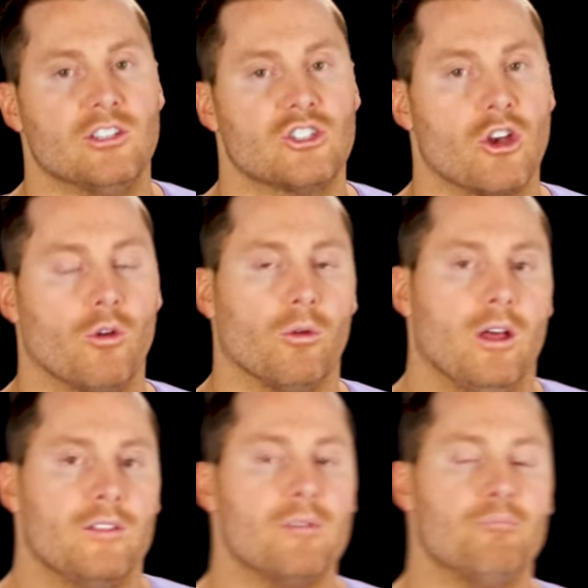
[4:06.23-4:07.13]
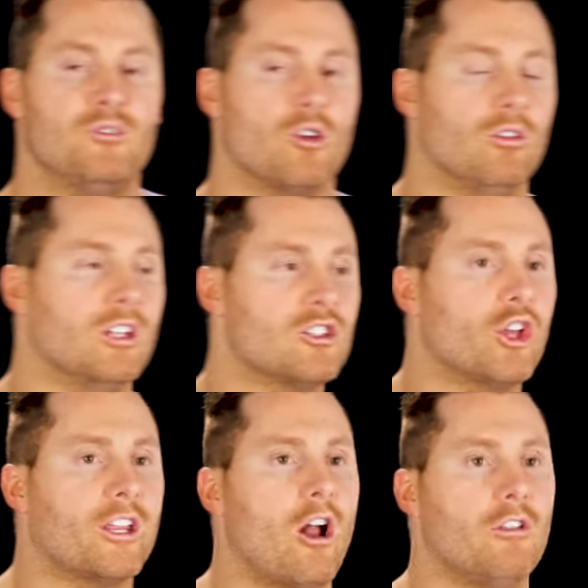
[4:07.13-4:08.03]
And so the so let's
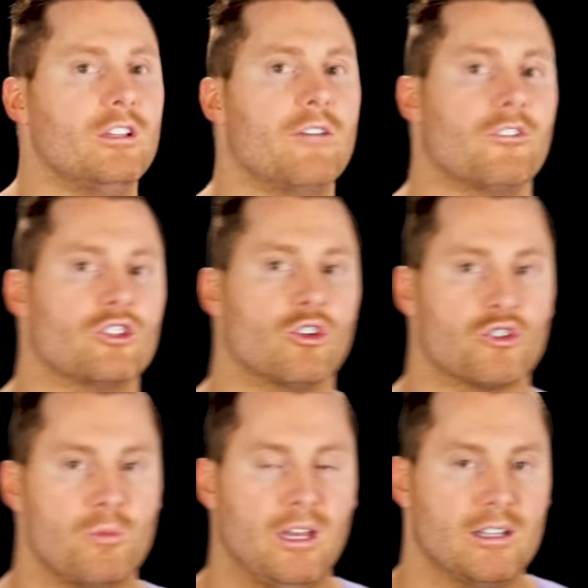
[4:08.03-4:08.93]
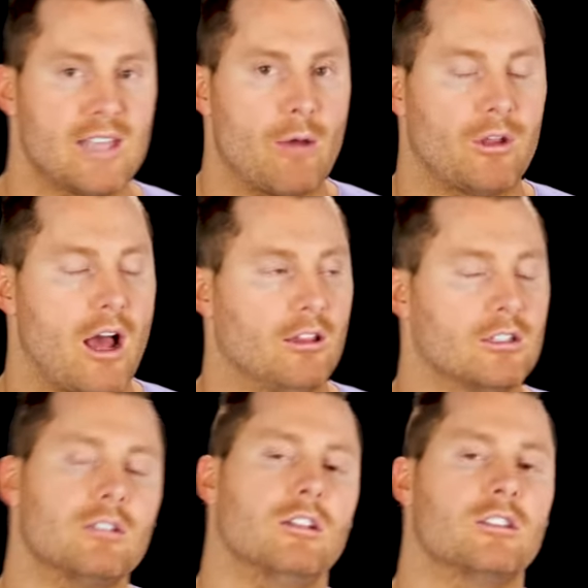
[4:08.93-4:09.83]
look at all the different social medias that we got.
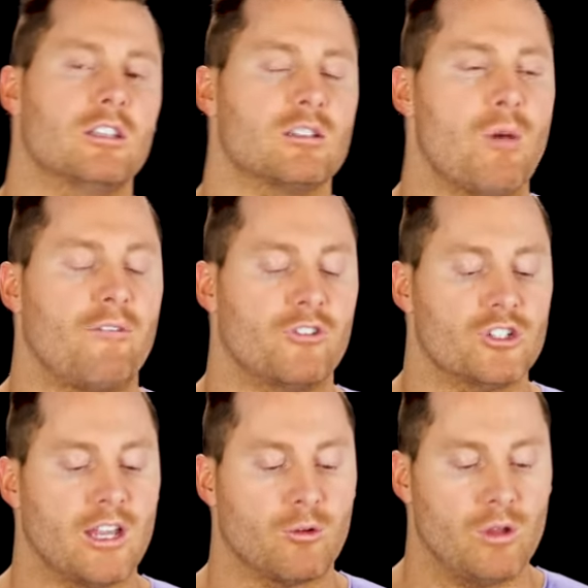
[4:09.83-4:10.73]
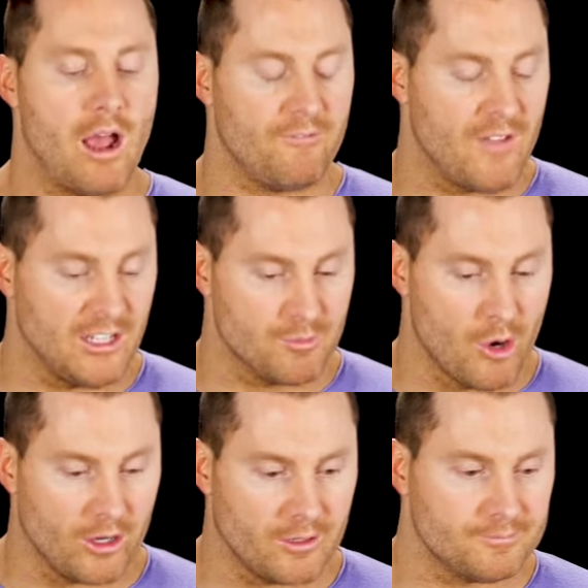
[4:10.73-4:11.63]
Let's let's list them up for a second. We got
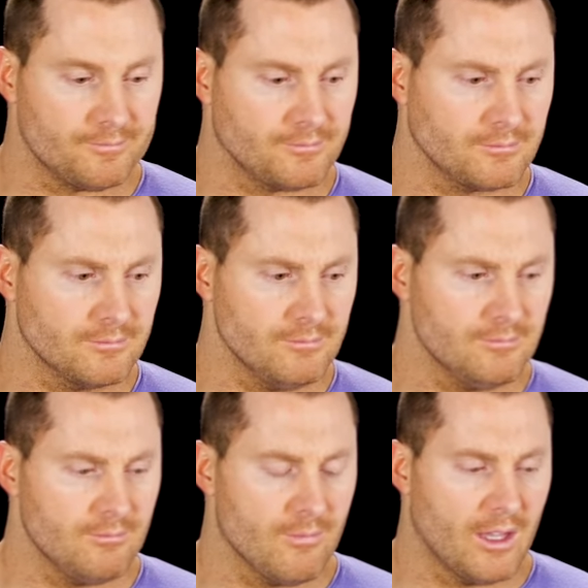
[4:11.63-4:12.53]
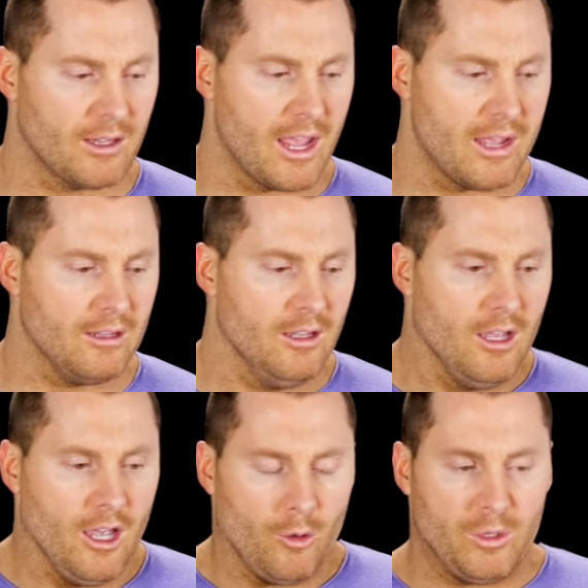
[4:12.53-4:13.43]
Facebook, okay.
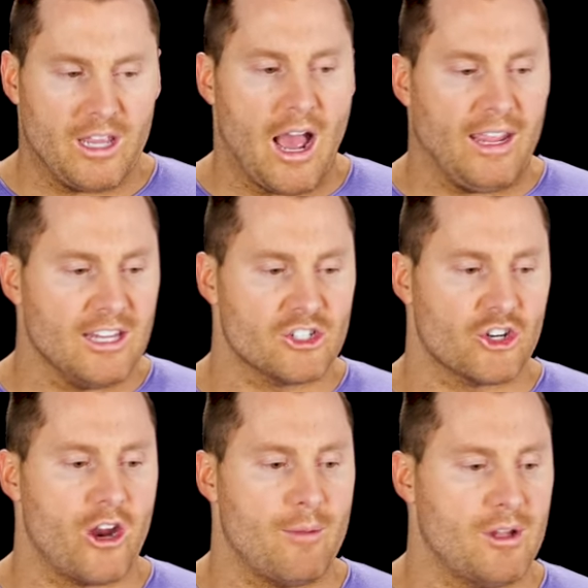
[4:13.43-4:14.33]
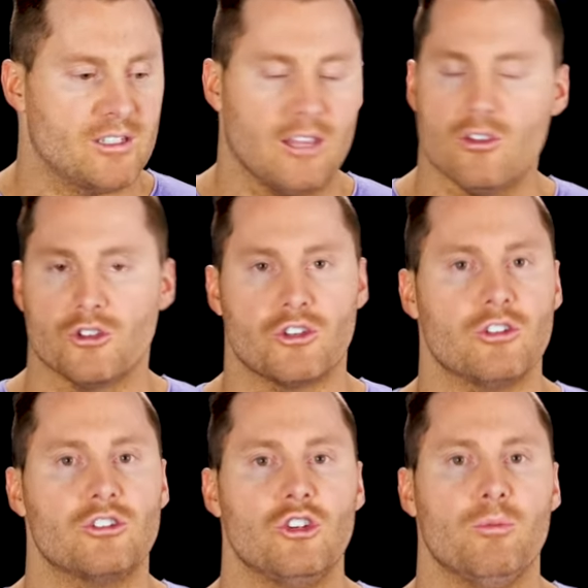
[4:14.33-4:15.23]
We got Instagram. I'd say those are
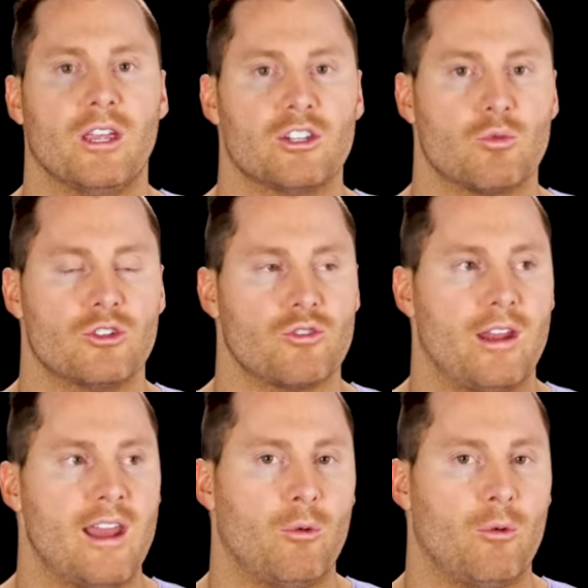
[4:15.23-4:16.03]
the two biggest ones right now.